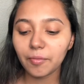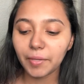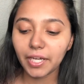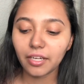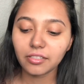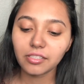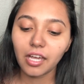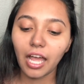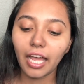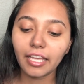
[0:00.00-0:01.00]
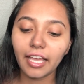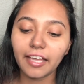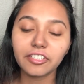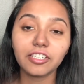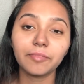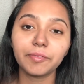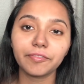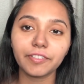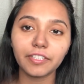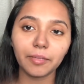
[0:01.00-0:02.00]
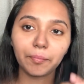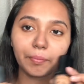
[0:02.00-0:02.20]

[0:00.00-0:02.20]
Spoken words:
but I actually prefer the